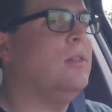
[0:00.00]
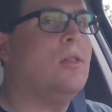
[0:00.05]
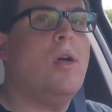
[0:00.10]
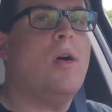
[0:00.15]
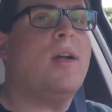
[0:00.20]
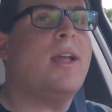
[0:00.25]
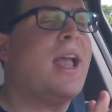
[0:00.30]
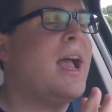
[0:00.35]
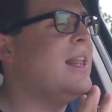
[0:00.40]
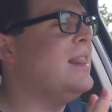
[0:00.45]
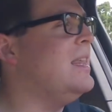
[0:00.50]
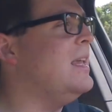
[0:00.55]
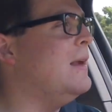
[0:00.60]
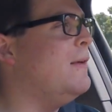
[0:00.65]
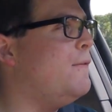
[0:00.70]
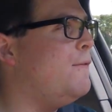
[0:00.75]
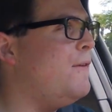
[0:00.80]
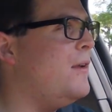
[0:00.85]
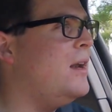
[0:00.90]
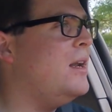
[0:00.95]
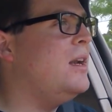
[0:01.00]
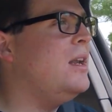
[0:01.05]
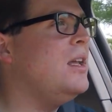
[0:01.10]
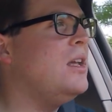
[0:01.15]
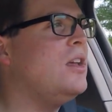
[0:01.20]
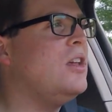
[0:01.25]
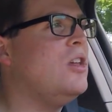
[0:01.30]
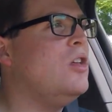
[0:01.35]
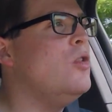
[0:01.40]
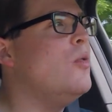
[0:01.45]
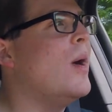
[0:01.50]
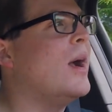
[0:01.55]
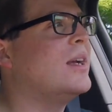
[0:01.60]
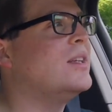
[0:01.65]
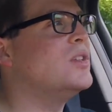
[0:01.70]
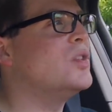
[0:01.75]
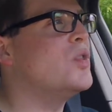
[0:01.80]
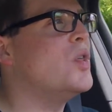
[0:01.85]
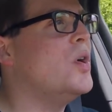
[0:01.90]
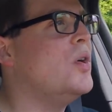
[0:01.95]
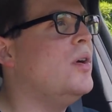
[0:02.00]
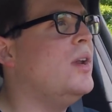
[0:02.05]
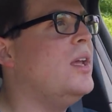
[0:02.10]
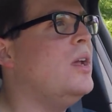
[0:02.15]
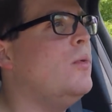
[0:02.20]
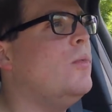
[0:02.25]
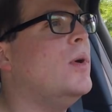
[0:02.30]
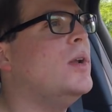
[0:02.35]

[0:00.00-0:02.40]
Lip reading: look at the Infiniti QX30,